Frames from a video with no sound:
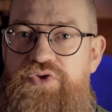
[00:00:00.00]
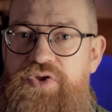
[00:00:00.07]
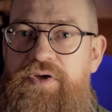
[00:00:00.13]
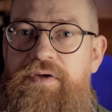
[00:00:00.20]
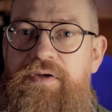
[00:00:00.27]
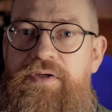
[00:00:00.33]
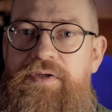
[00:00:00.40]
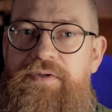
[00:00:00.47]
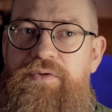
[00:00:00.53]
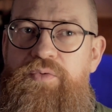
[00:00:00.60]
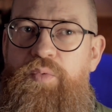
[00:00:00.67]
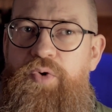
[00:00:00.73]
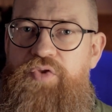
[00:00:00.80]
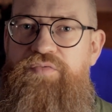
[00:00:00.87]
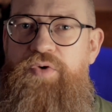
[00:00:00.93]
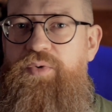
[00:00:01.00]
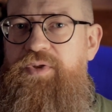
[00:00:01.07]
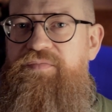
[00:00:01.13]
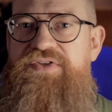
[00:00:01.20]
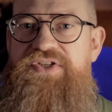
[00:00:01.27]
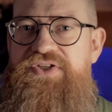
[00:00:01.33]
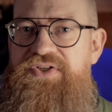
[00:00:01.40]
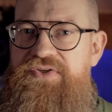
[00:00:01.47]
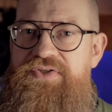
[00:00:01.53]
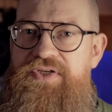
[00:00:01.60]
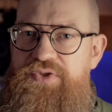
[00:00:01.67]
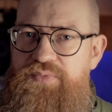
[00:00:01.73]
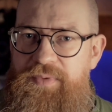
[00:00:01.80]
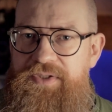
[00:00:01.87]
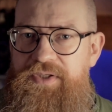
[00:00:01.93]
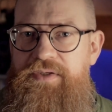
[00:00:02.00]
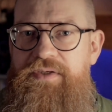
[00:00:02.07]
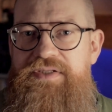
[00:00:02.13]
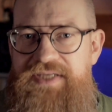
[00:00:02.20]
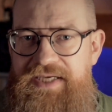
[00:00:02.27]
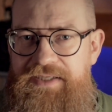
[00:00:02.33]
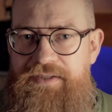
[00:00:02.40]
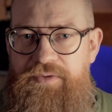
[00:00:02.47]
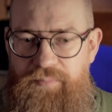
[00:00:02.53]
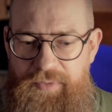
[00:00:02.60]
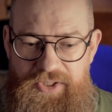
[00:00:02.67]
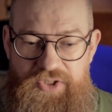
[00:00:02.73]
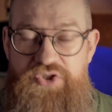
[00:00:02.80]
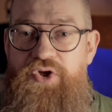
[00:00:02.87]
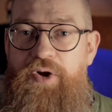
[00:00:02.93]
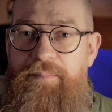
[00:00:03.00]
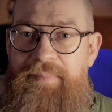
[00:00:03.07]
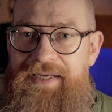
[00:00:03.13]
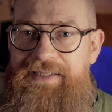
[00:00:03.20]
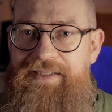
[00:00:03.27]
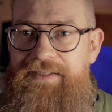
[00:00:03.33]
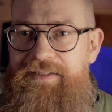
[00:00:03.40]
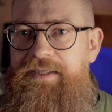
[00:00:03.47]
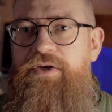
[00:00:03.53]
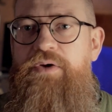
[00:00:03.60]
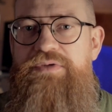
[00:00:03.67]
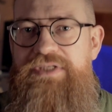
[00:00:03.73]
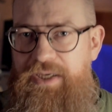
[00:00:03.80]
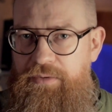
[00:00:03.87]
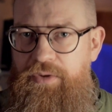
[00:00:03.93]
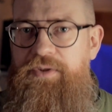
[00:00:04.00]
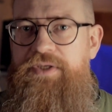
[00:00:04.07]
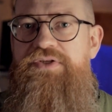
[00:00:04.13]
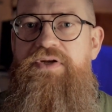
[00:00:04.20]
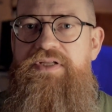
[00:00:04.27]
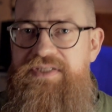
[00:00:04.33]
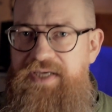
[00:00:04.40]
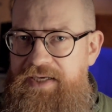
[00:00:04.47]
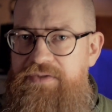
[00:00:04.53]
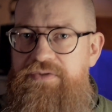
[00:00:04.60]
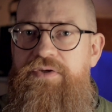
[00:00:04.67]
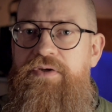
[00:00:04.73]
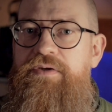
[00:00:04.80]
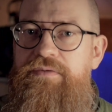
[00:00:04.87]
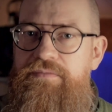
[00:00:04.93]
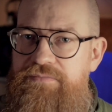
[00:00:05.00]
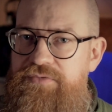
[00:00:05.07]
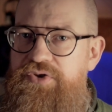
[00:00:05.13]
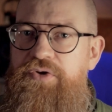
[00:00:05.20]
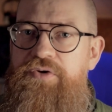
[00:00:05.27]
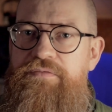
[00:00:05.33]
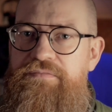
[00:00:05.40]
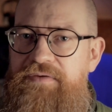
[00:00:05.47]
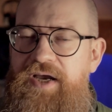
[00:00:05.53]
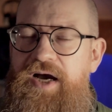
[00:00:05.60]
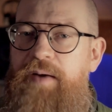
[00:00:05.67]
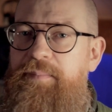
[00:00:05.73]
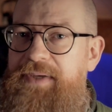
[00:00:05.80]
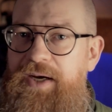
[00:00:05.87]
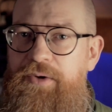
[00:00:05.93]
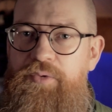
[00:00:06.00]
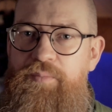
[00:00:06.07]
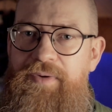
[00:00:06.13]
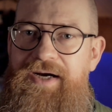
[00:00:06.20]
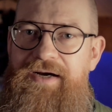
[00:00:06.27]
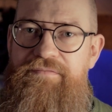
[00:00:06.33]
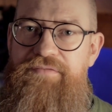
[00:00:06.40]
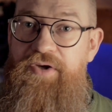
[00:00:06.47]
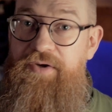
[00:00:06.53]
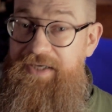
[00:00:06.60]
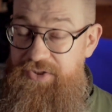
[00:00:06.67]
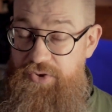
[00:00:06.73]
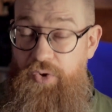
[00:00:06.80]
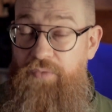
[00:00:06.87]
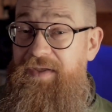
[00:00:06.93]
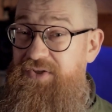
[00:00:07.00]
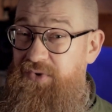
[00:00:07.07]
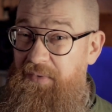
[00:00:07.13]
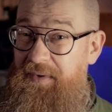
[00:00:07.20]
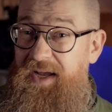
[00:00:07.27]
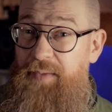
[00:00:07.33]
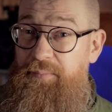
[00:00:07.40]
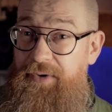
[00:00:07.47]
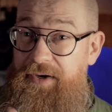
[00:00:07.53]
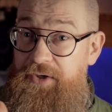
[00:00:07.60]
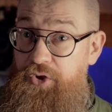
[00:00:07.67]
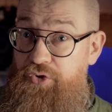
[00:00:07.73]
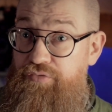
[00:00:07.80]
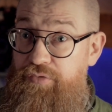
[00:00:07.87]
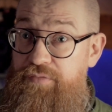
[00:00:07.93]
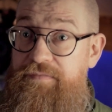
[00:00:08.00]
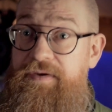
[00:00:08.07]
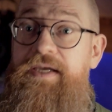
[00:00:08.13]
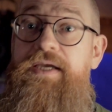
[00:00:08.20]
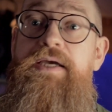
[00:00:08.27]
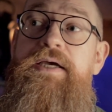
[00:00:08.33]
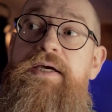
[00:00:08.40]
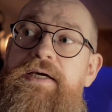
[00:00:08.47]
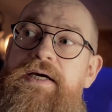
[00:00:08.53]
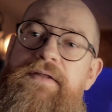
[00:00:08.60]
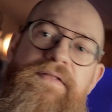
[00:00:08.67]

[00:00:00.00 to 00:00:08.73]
that what the rolling resistance is when you stop pedaling. It knows how long it's going to take to sort of calm down and what have you. And that's all calibrated and groovy. And